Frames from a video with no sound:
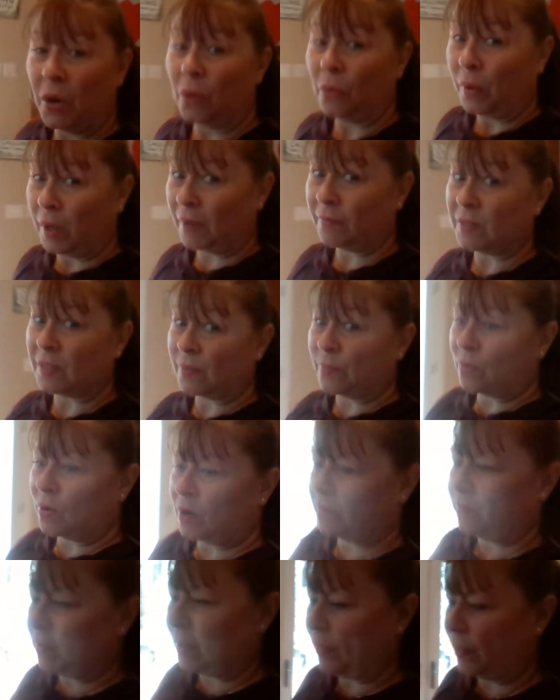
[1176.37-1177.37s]
we have some more
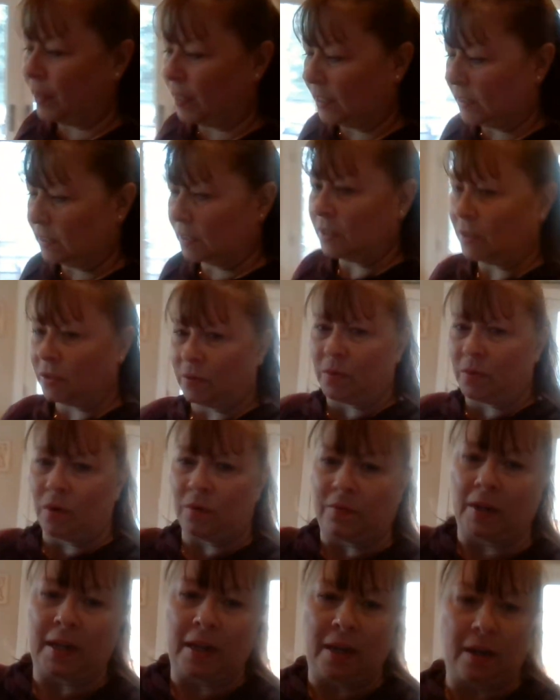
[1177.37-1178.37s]
fun things to do
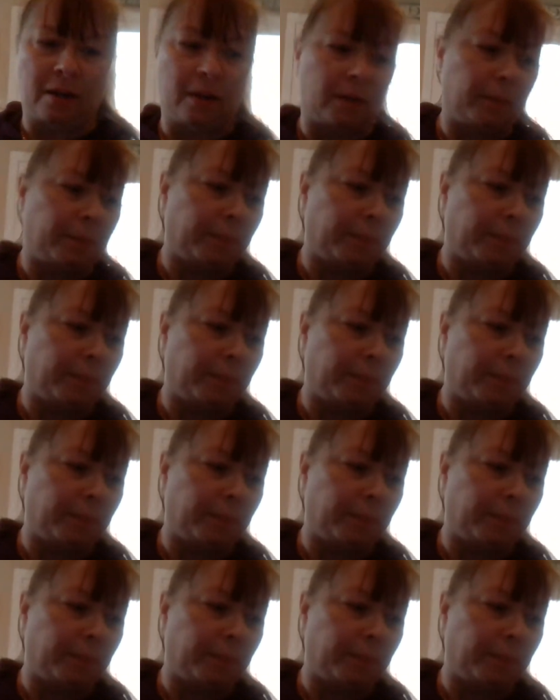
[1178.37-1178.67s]
over here.